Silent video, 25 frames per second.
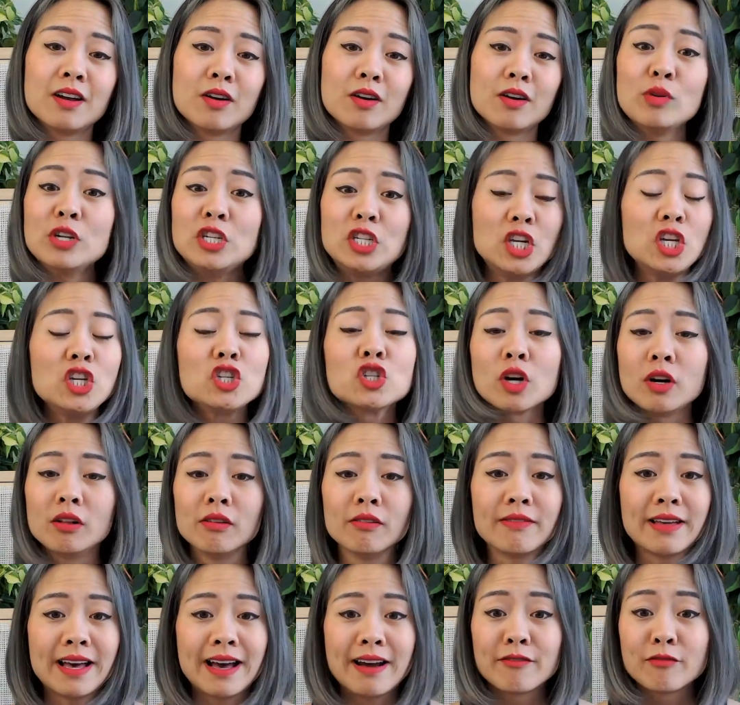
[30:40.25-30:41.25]
we teach all
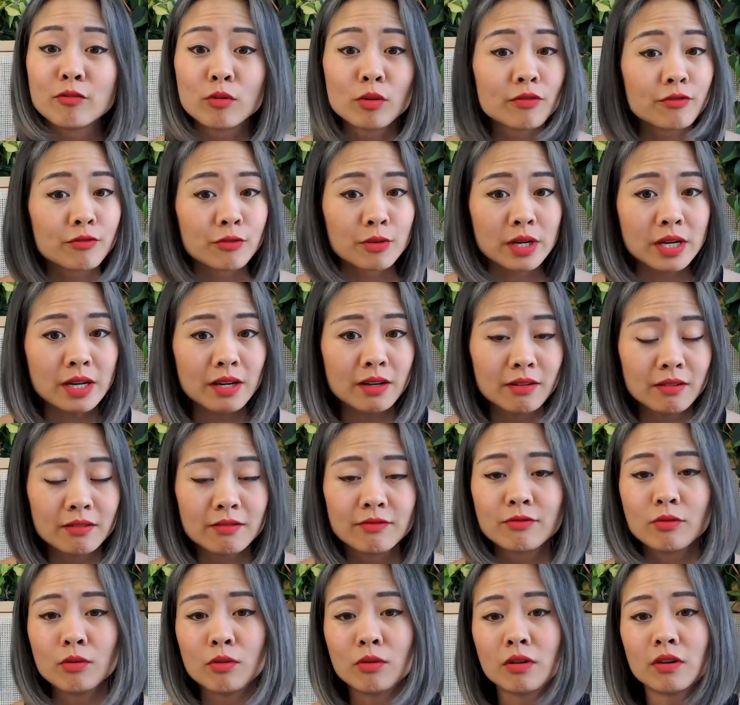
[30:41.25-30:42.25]
of that for free
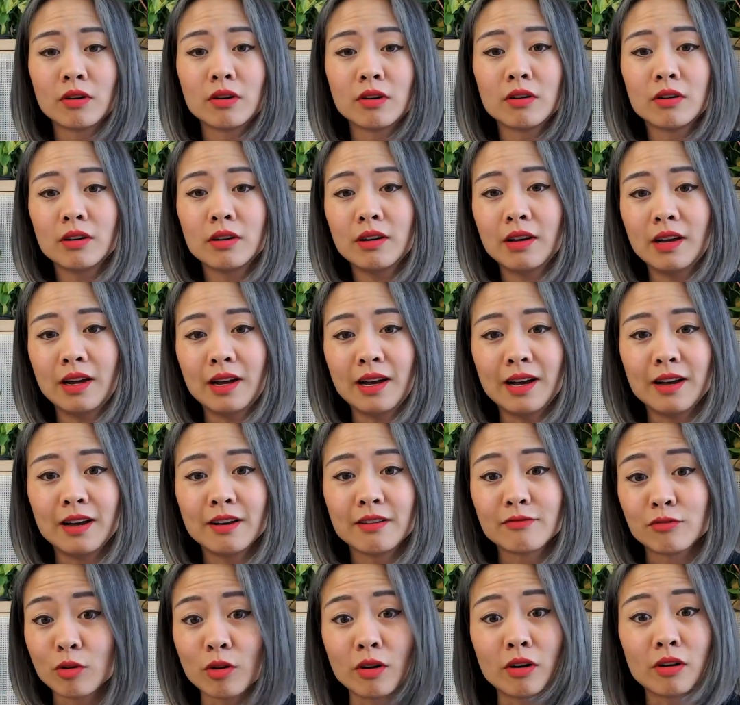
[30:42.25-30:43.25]
for
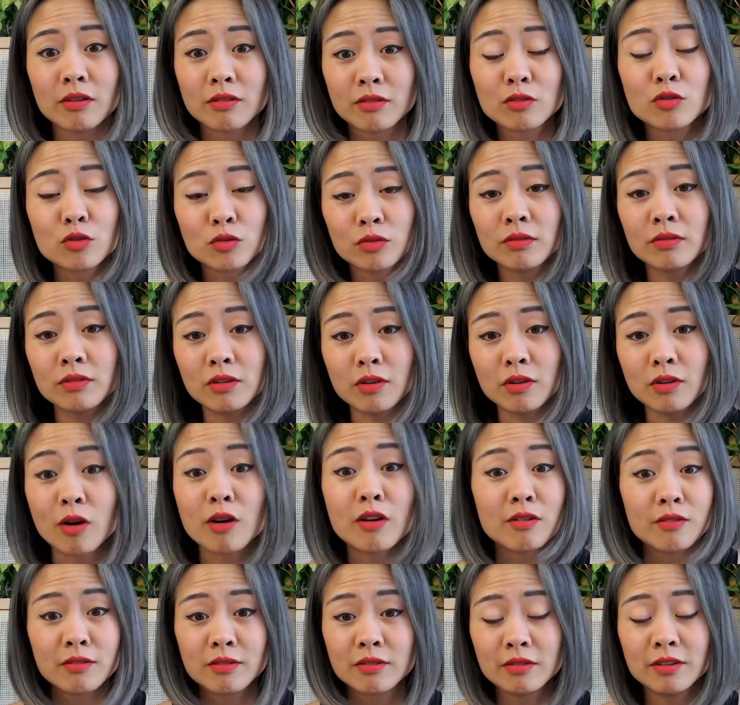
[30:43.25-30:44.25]

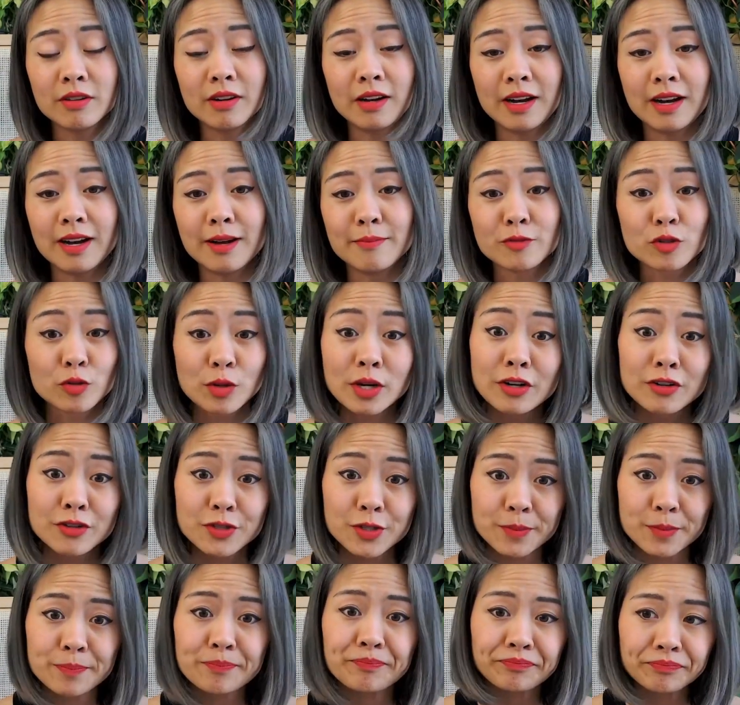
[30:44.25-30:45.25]
our
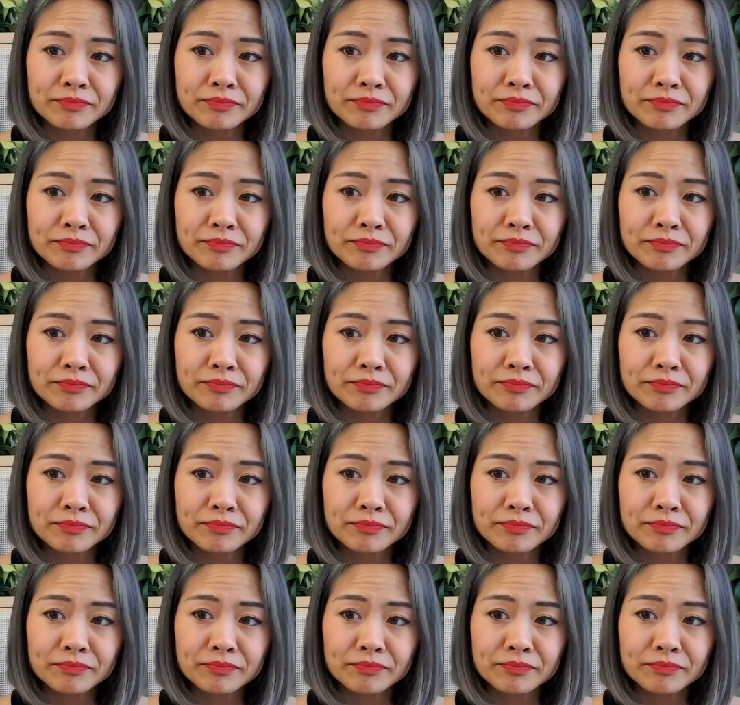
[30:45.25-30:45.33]
creators.